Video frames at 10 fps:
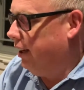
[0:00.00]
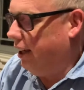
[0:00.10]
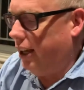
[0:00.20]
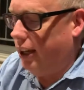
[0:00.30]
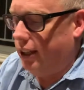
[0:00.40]

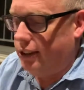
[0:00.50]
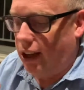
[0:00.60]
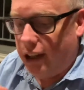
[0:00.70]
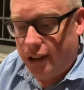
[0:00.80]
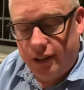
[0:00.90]
and
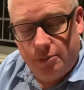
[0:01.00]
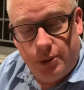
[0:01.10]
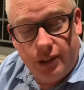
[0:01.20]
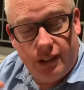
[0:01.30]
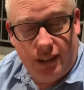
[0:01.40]
I could have
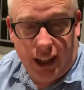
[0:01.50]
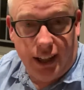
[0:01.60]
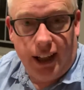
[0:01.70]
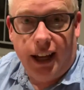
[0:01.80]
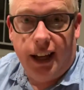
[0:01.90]
bought a
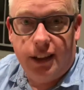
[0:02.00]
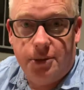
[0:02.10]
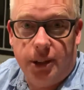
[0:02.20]
second-hand